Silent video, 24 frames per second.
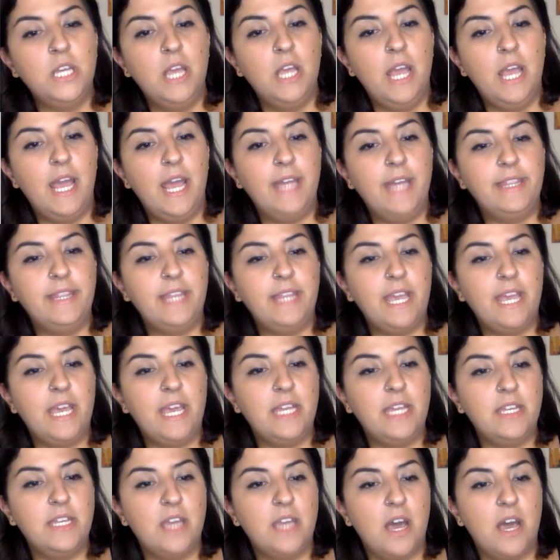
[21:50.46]
And
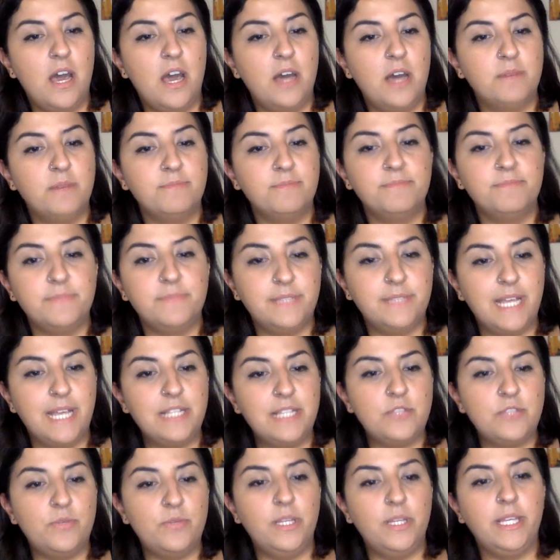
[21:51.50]
then
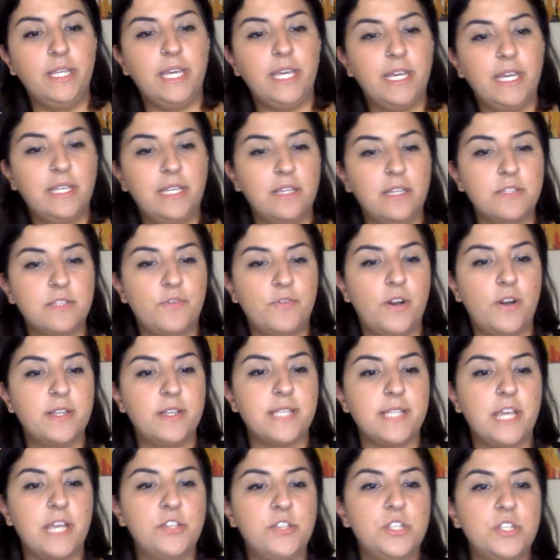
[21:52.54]
that's really it as far as
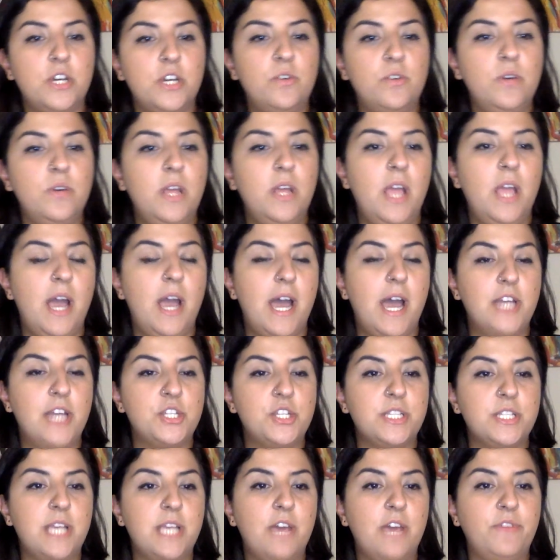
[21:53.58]
endo. I
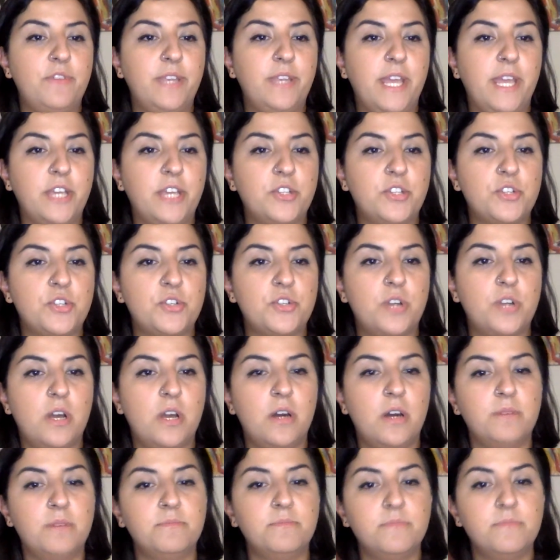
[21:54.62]
just have an
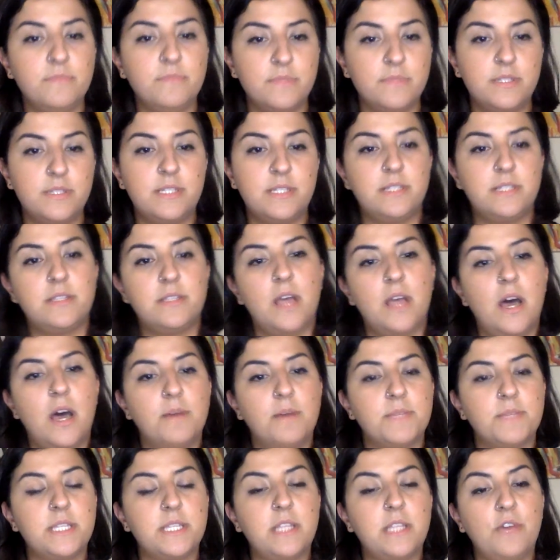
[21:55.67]
extra
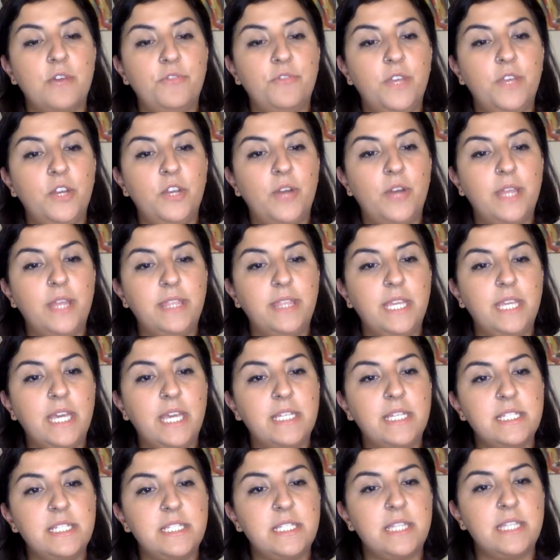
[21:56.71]
stuff here at the
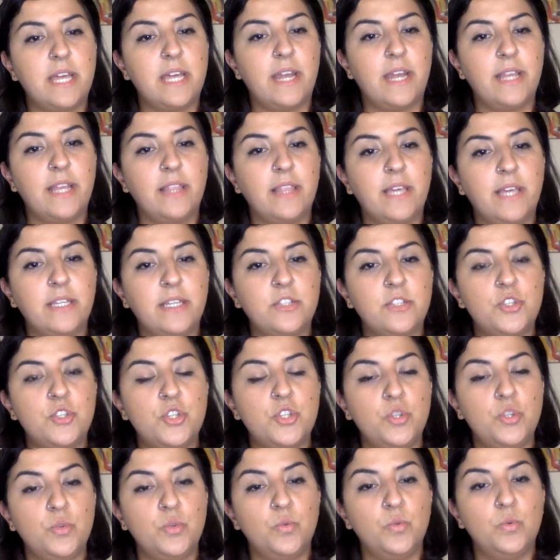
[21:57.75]
end that I like
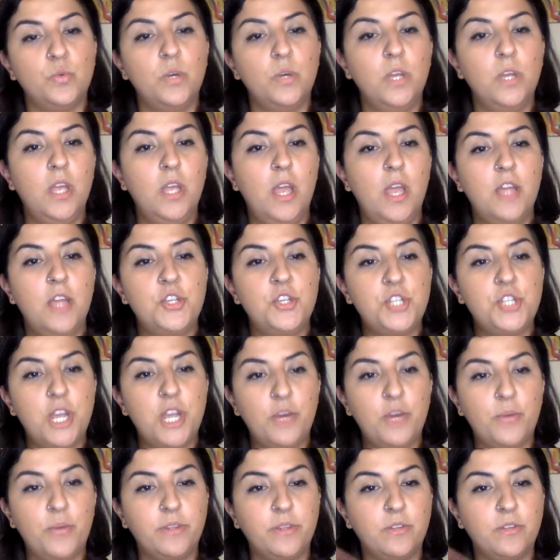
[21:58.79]
to share
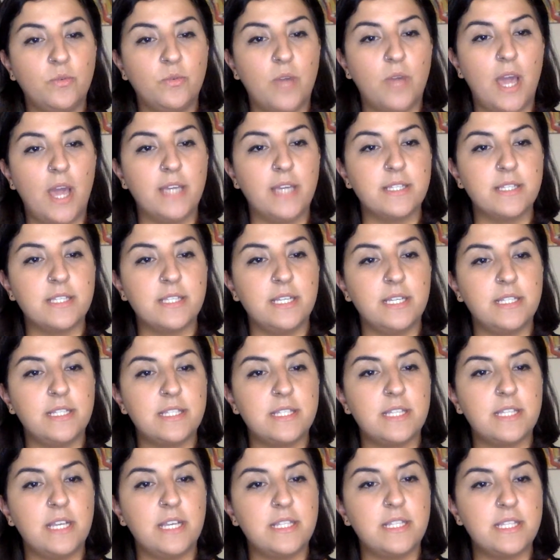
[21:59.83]
with you guys.
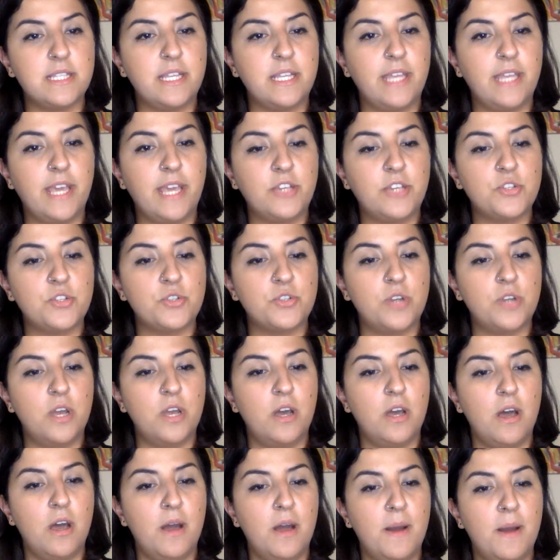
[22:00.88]
It's an
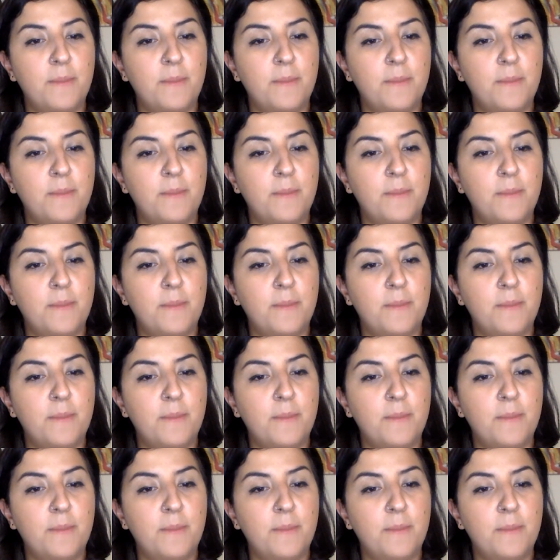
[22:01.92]
extra